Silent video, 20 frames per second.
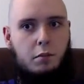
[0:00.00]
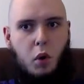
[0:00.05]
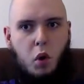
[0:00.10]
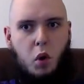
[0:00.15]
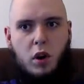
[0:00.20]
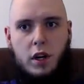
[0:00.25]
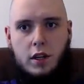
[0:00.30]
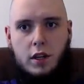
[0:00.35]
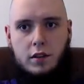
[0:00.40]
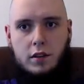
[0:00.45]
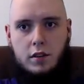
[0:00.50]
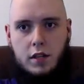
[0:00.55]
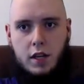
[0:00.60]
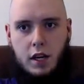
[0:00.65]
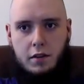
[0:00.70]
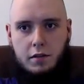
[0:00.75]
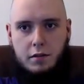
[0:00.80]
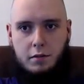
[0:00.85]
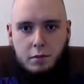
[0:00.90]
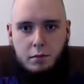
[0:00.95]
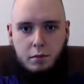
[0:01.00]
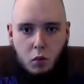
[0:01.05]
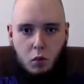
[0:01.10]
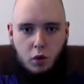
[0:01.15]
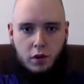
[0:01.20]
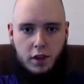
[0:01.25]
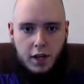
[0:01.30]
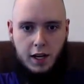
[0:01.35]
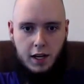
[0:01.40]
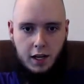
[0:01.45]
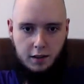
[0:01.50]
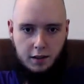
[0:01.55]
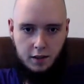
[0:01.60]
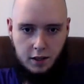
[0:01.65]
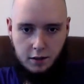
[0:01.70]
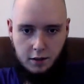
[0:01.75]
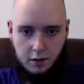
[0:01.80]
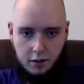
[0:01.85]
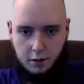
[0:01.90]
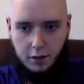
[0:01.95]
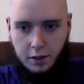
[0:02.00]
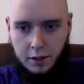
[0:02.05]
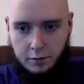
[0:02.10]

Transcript: boring stuff more than anything.